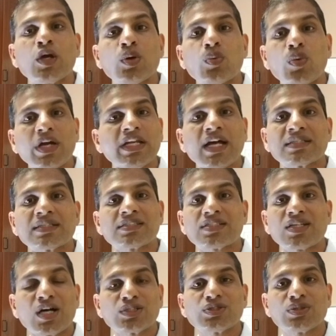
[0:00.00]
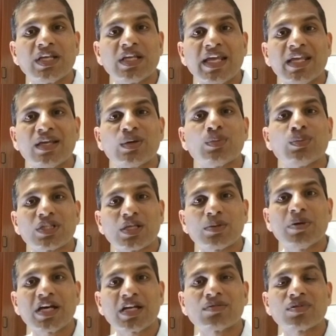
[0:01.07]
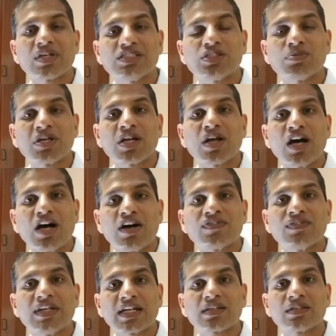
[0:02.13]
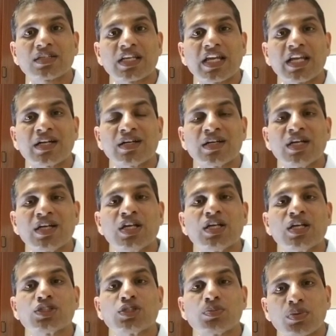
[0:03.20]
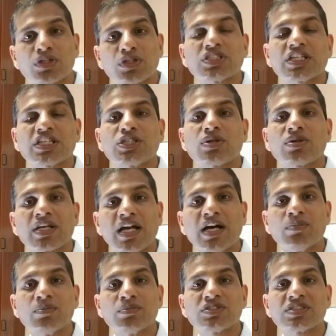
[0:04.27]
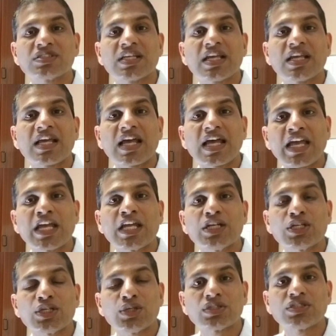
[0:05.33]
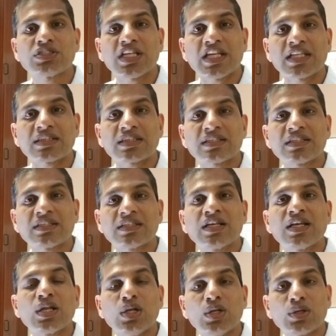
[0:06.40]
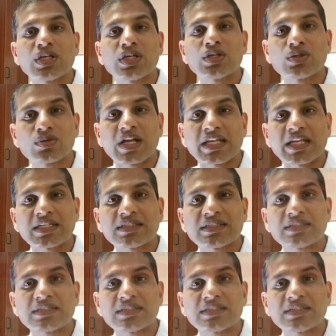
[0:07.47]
Why not start today with a better regimen of dental care to protect your gums and your teeth looking great?